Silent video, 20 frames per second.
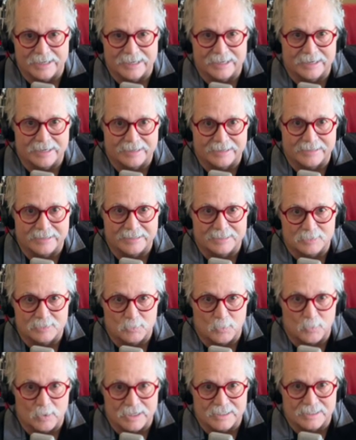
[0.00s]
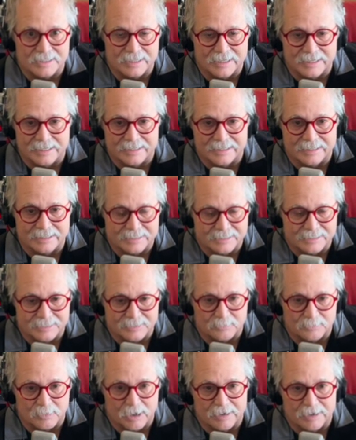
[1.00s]
and it is Wednesday, and it's
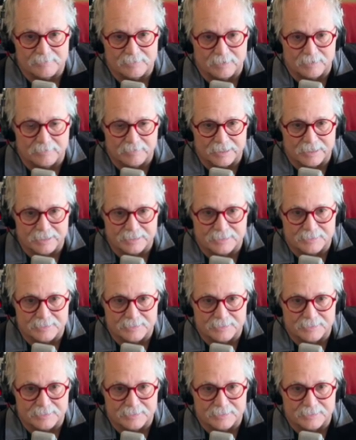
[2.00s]
arrived already.